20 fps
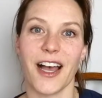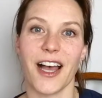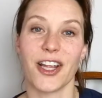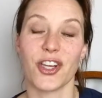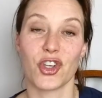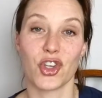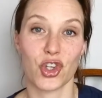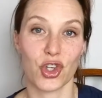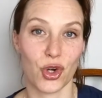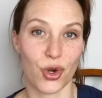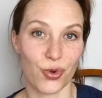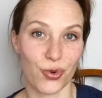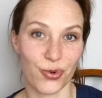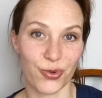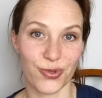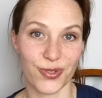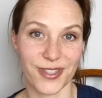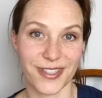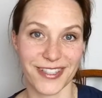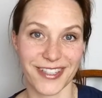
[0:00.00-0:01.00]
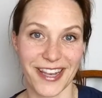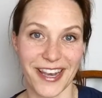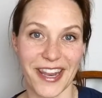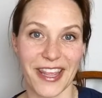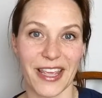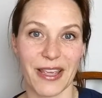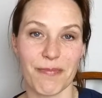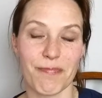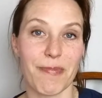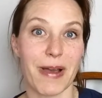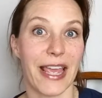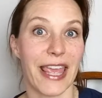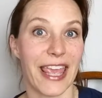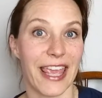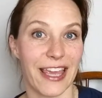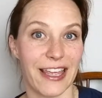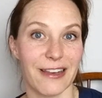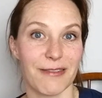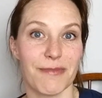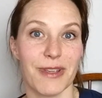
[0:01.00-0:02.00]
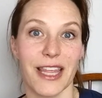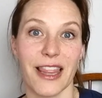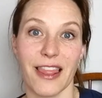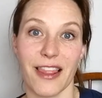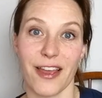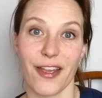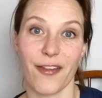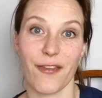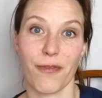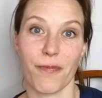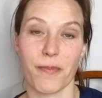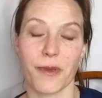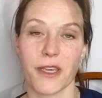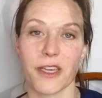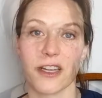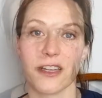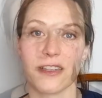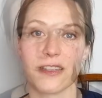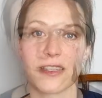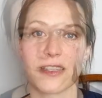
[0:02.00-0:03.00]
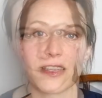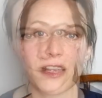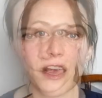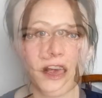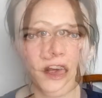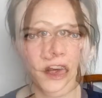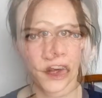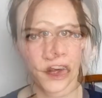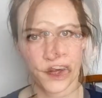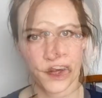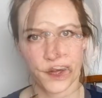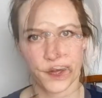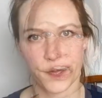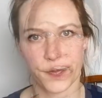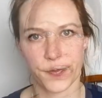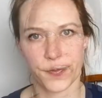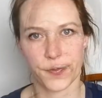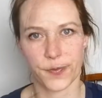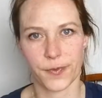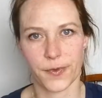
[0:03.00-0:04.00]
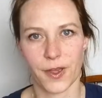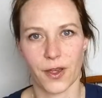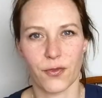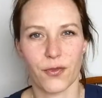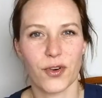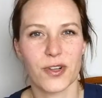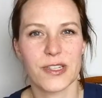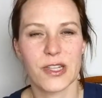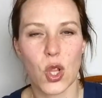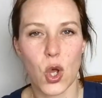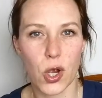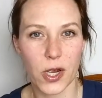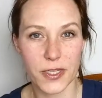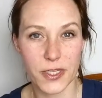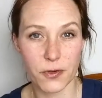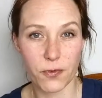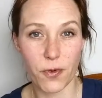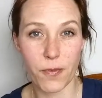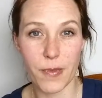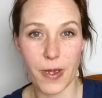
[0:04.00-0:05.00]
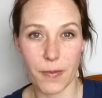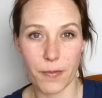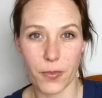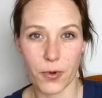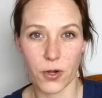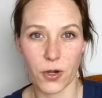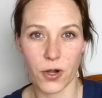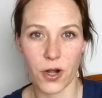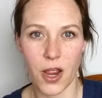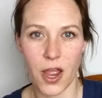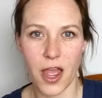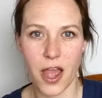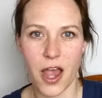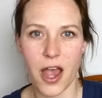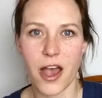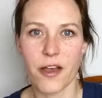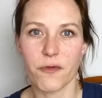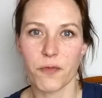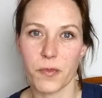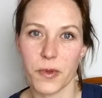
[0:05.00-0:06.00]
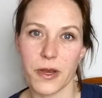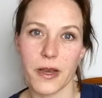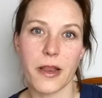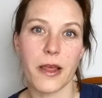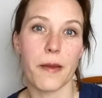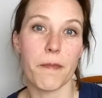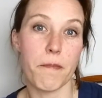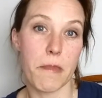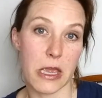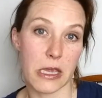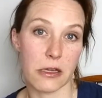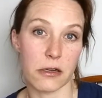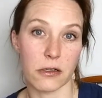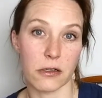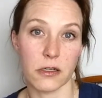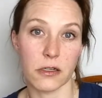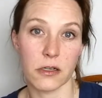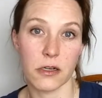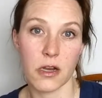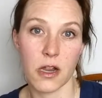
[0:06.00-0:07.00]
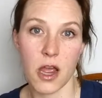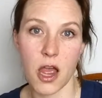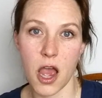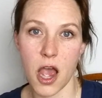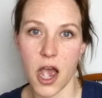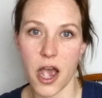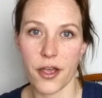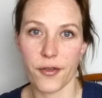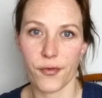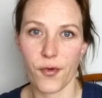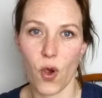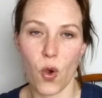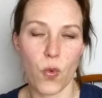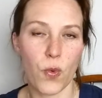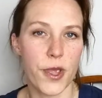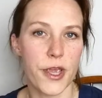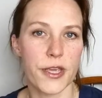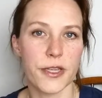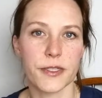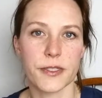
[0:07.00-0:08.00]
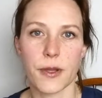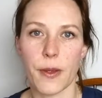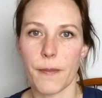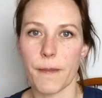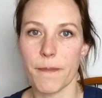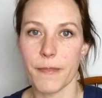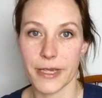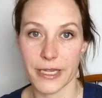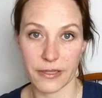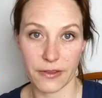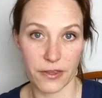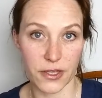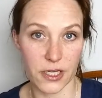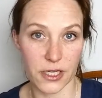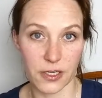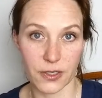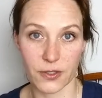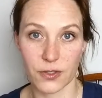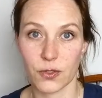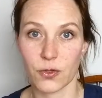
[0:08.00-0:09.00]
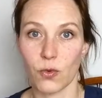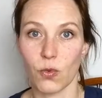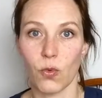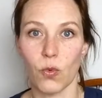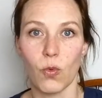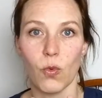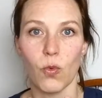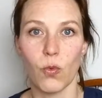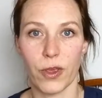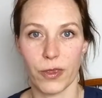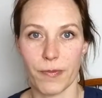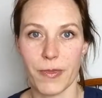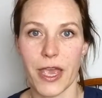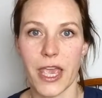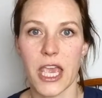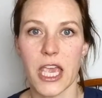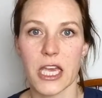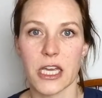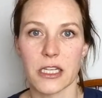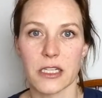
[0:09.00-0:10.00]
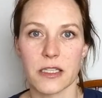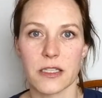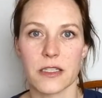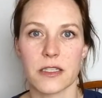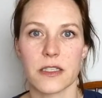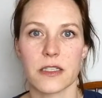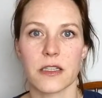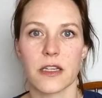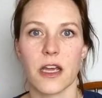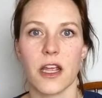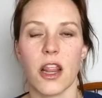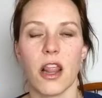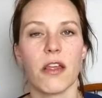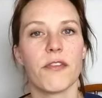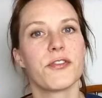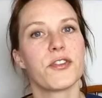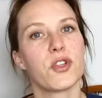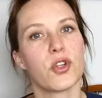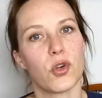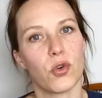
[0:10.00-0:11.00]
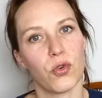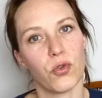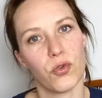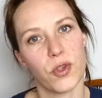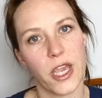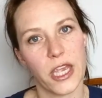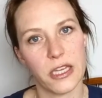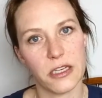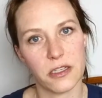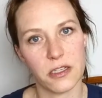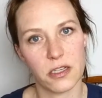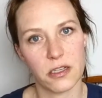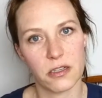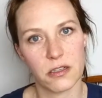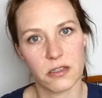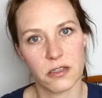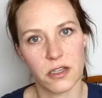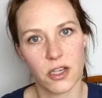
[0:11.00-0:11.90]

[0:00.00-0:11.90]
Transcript: I chose the name My Handmade Life because for as long as I remember, I've been a maker. I've always made things with my hands. I love to create